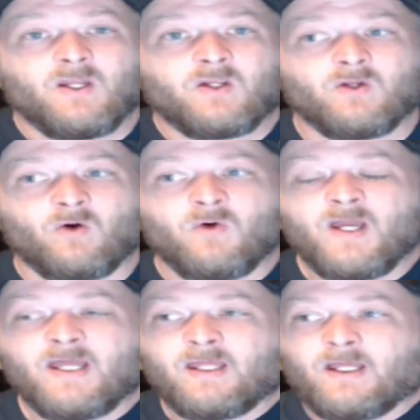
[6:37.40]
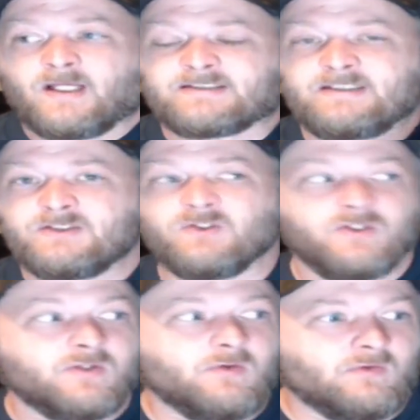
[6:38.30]
You know,
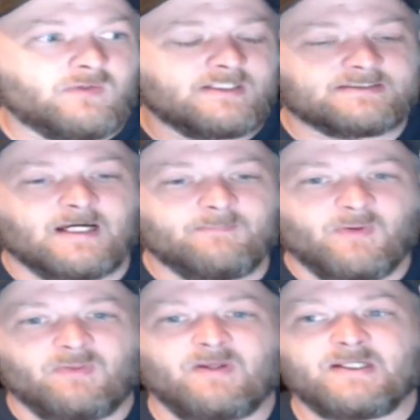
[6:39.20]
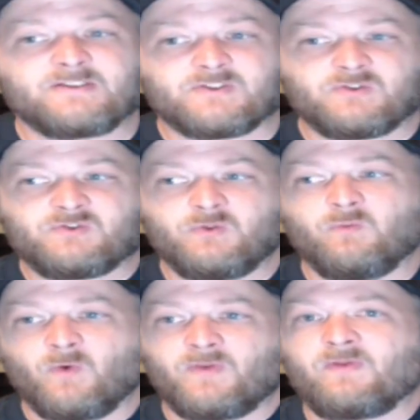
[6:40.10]
essentially, these type of things do
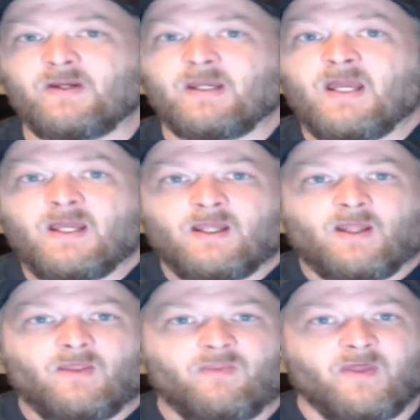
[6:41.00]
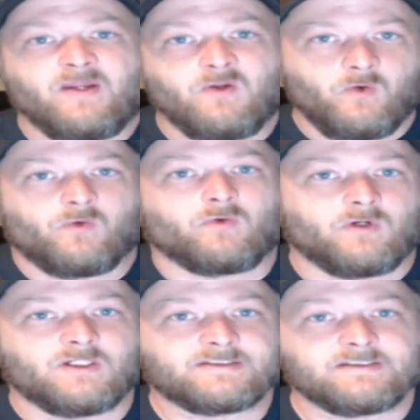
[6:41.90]
one thing. They neuter
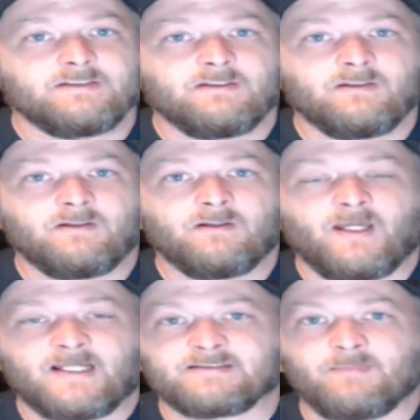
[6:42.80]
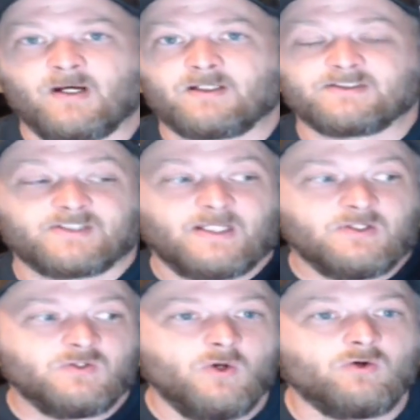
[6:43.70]
us as Americans. They
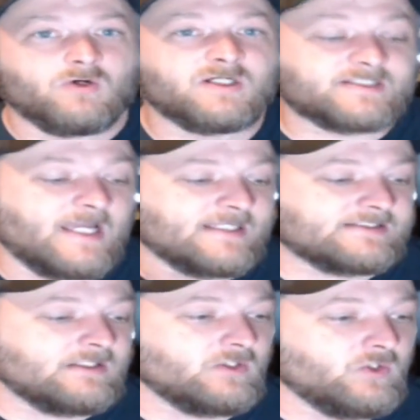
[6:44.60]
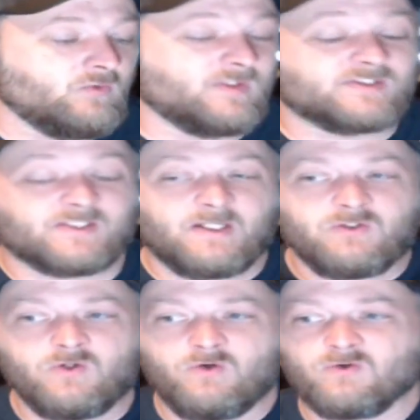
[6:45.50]
neuter us as humans. They
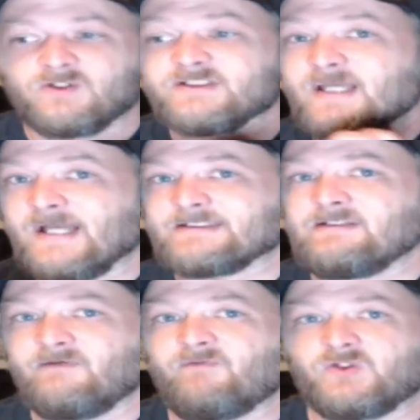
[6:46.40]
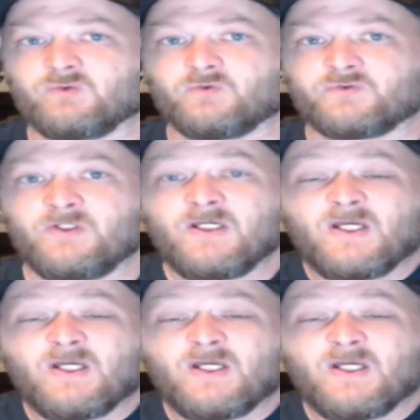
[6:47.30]
neuter us as individuals.